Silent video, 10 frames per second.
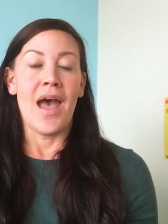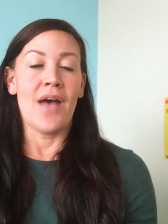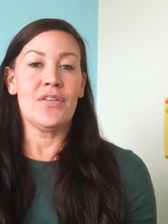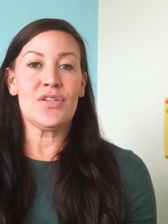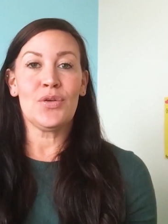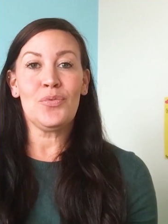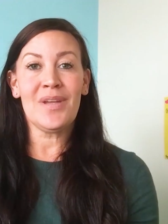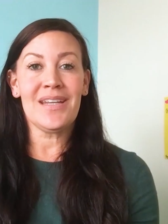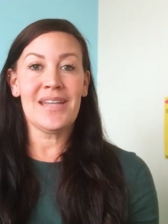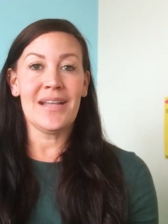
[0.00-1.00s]
have a
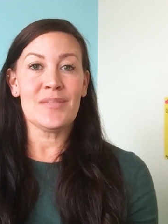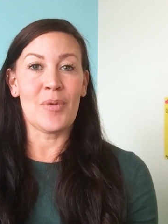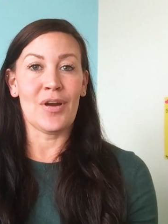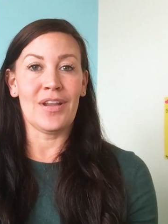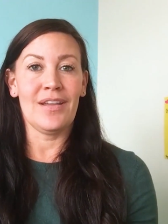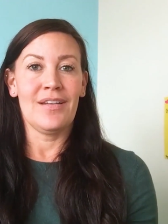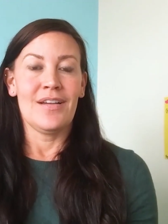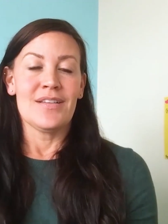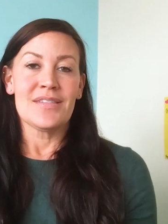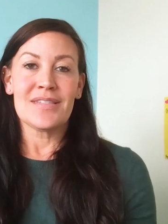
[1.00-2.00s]
2-minute dance party,
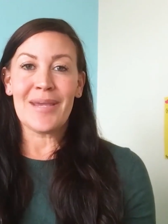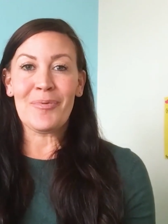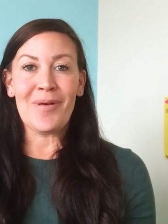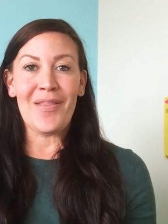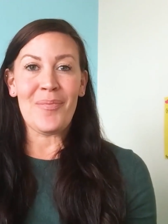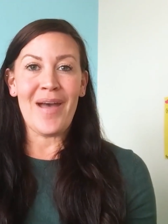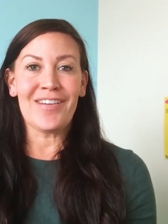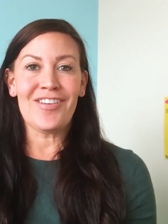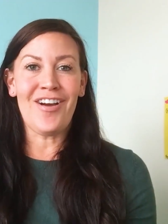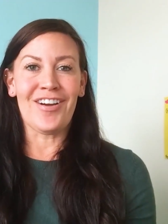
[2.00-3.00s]
skip around the
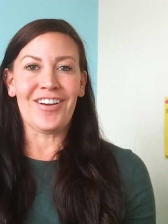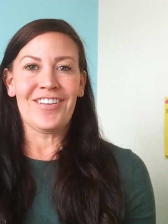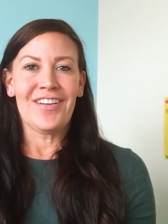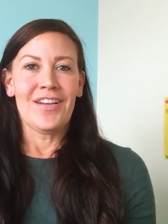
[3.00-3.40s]
backyard,